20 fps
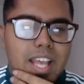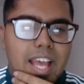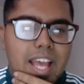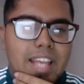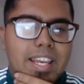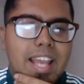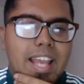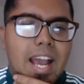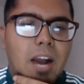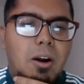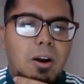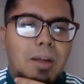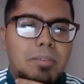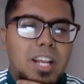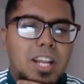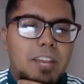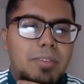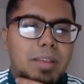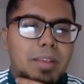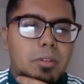And now I'm
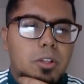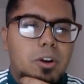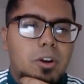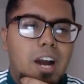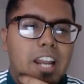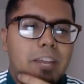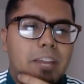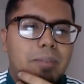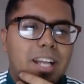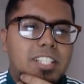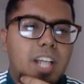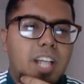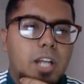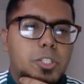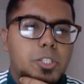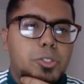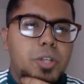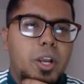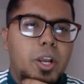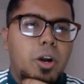going to be able to go out in my
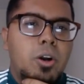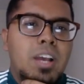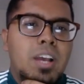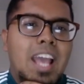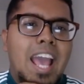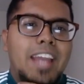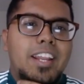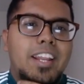Dugtrio.